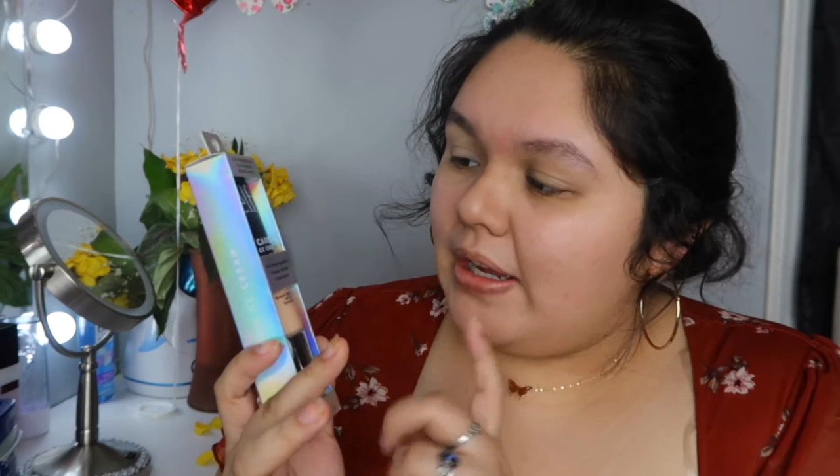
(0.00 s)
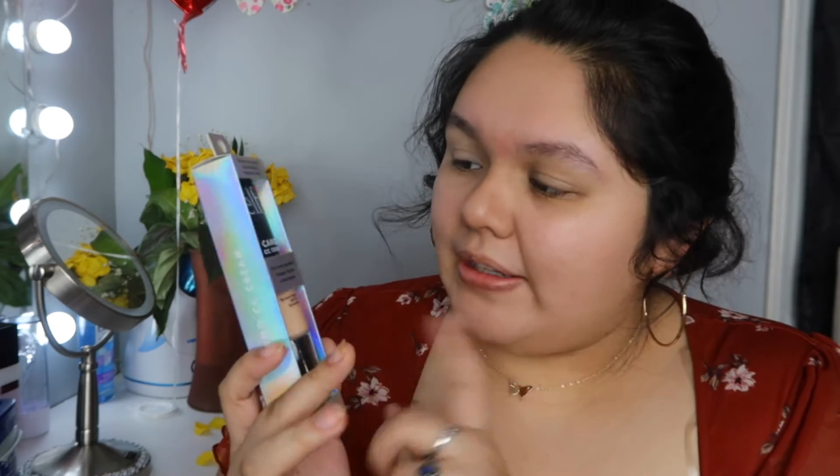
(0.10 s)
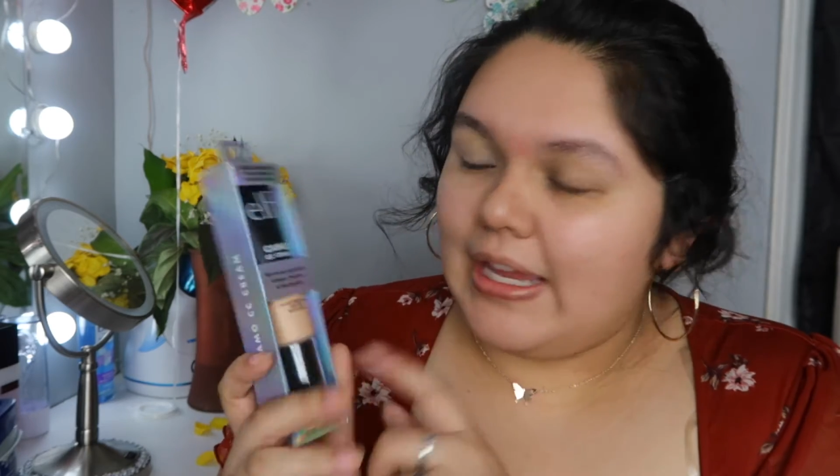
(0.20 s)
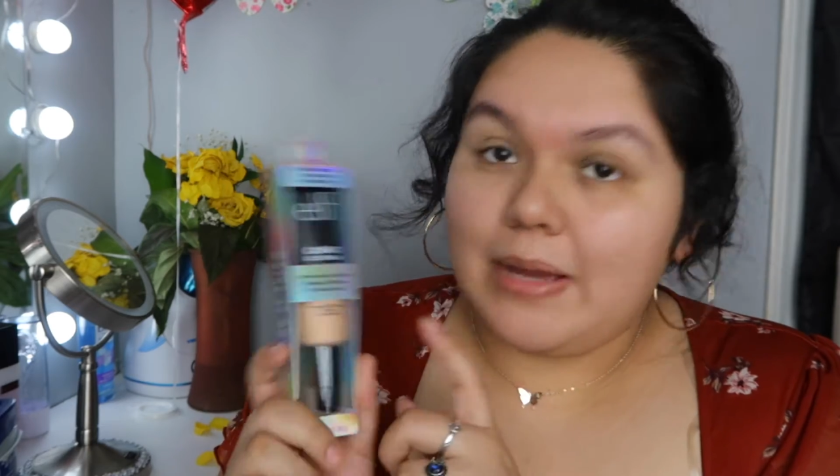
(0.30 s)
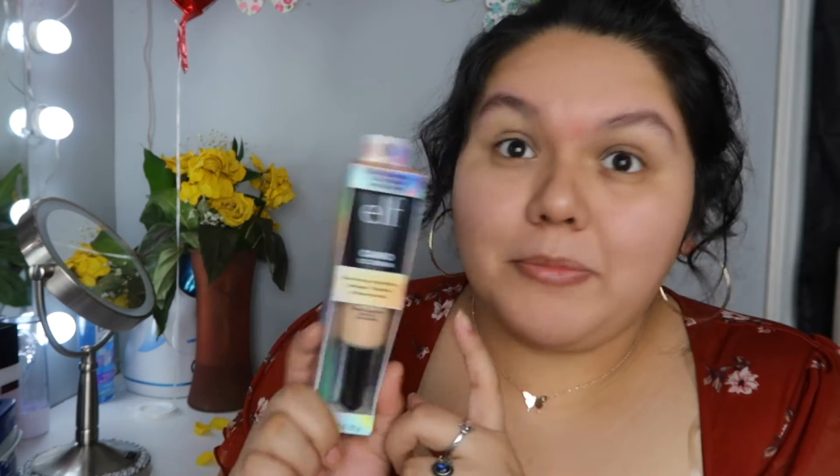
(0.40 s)

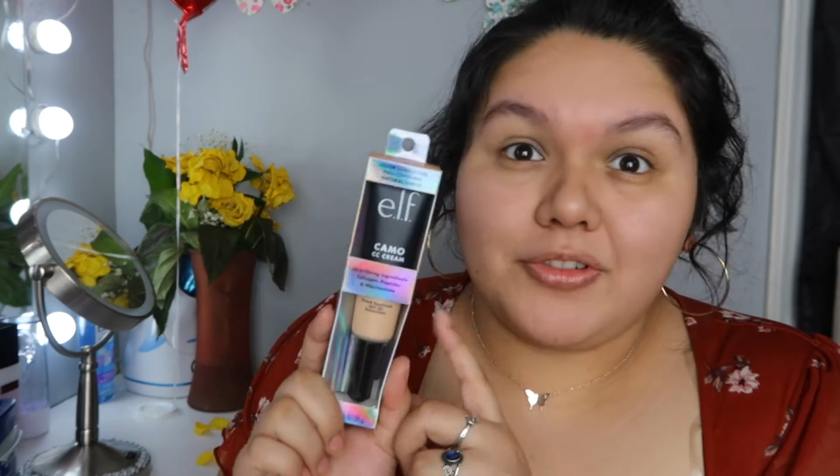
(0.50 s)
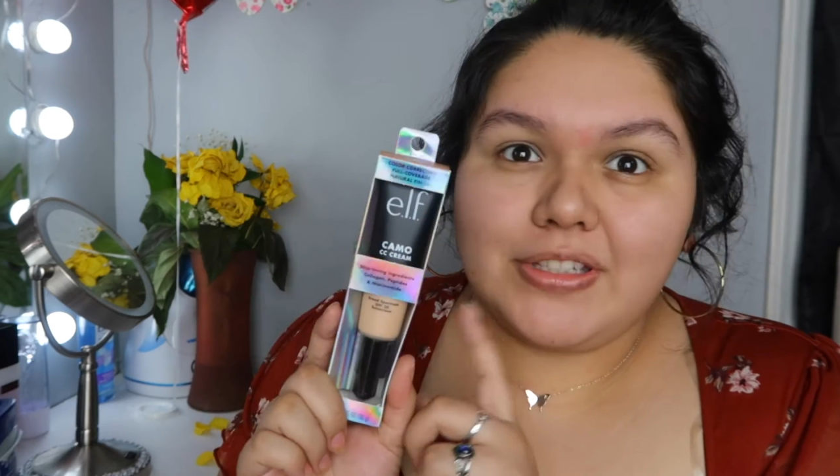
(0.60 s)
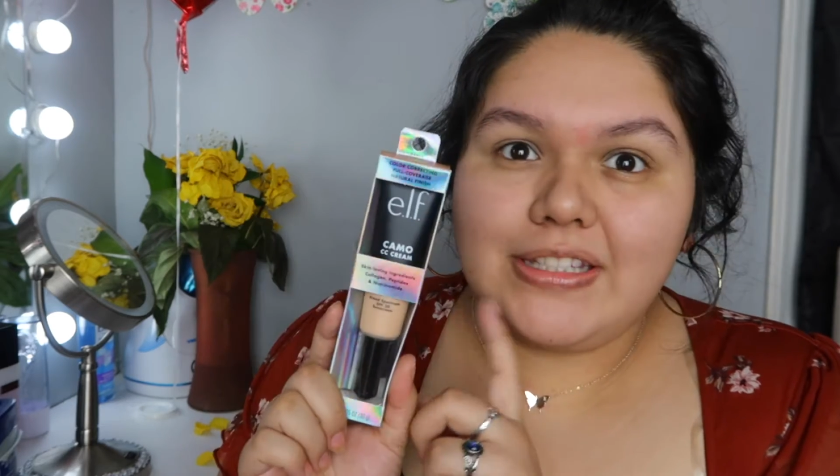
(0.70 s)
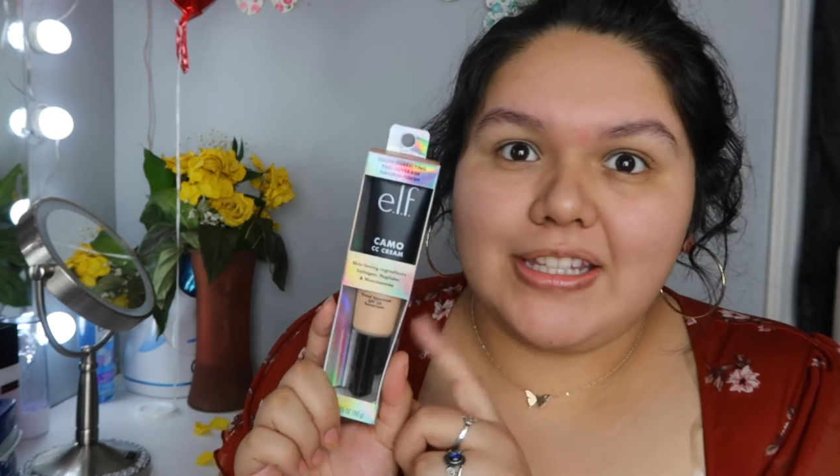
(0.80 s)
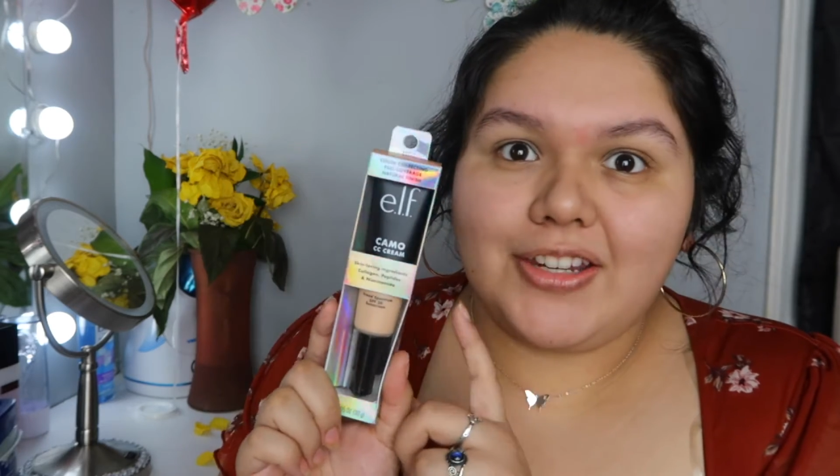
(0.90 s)
Camel
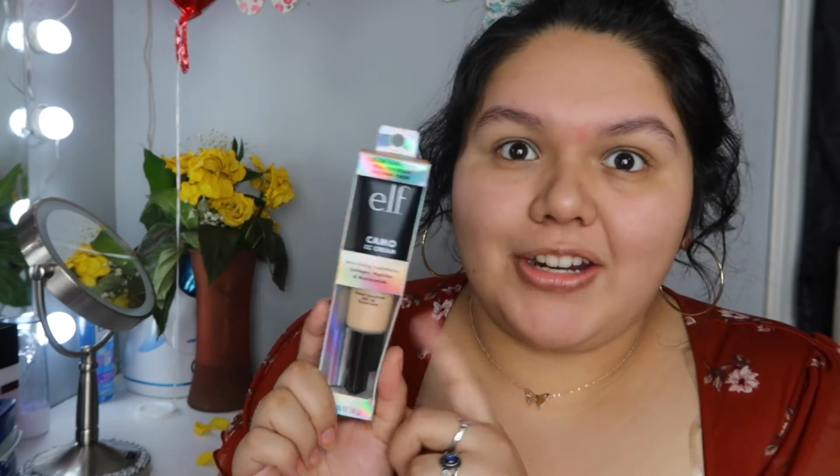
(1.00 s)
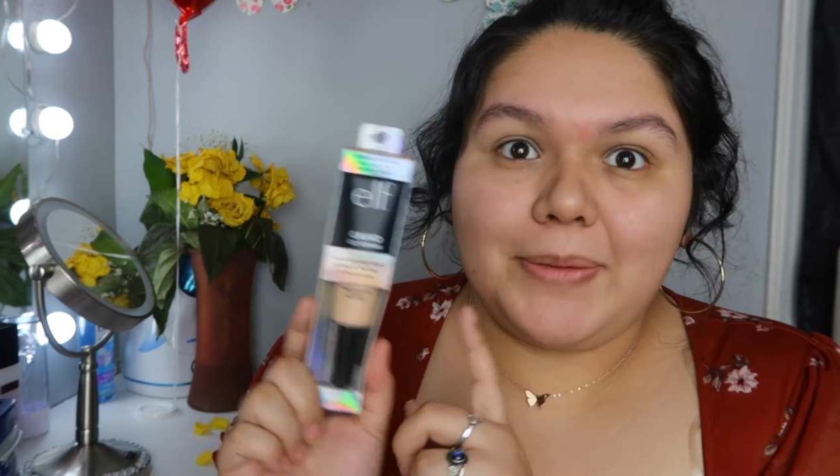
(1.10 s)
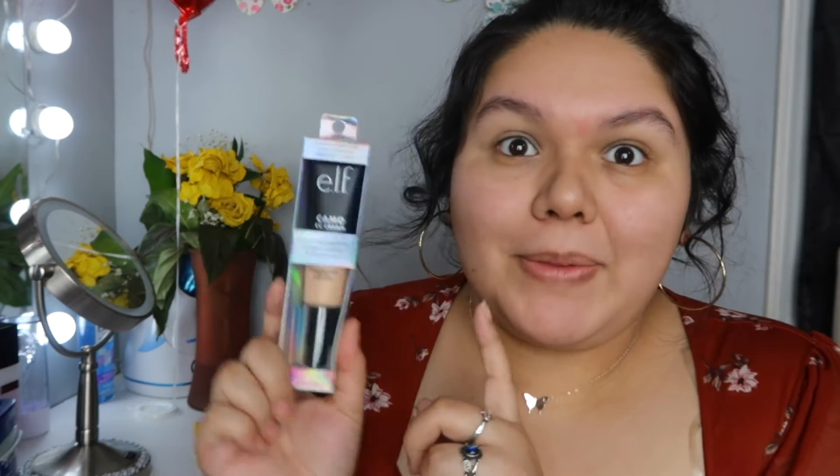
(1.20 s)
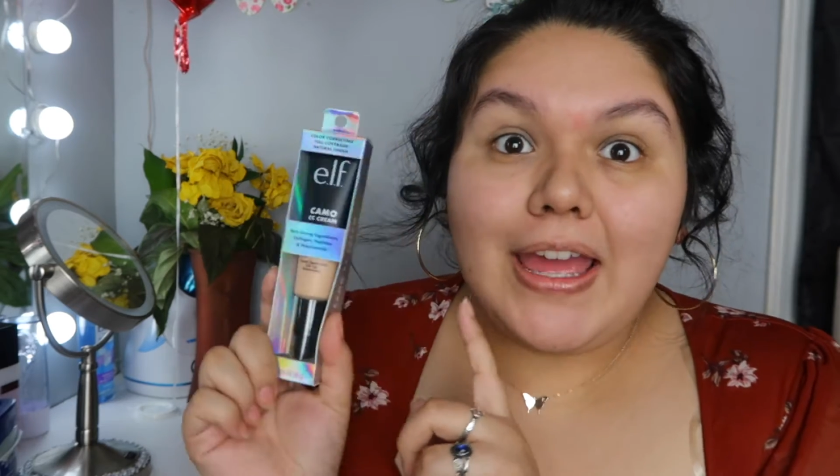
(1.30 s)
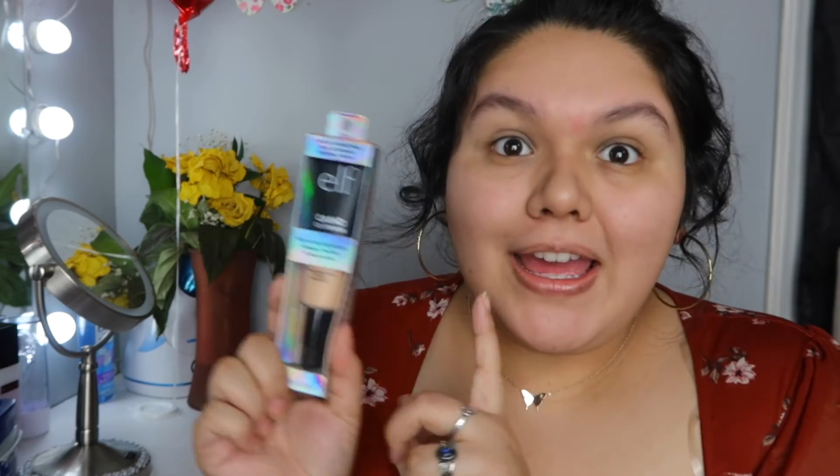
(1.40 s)
CC Cream.